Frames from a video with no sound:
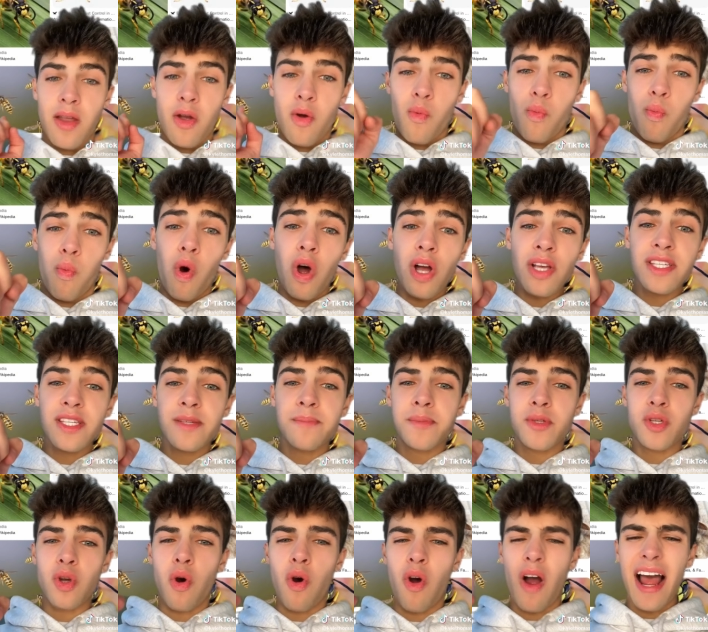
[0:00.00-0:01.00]
Wasps,
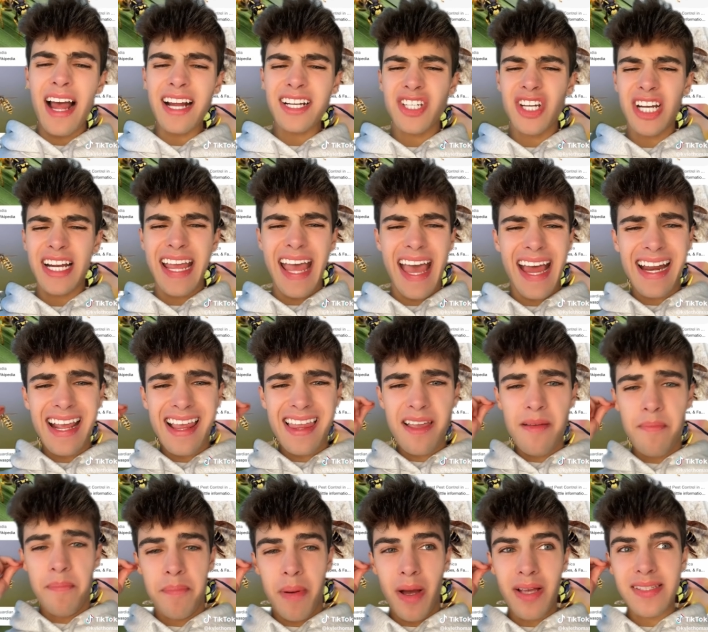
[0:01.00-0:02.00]
or actually anything
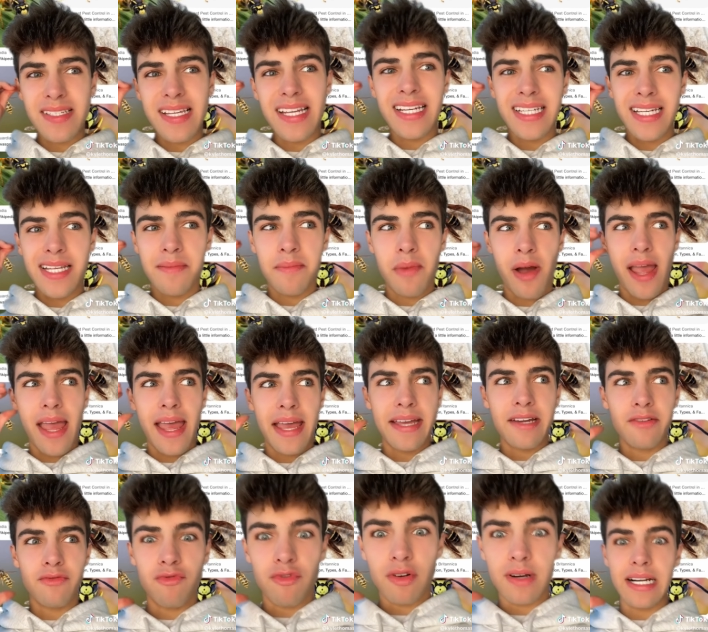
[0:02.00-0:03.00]
buzzing near my ear,
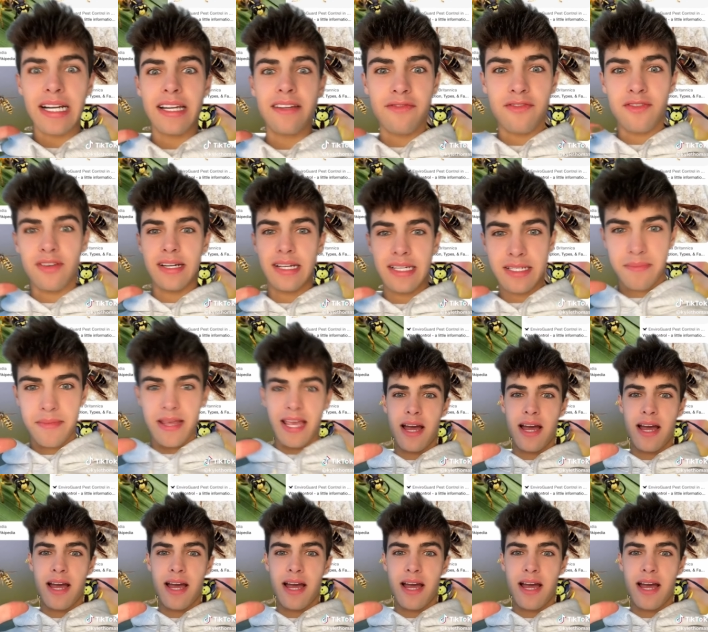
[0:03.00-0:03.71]
really freaks me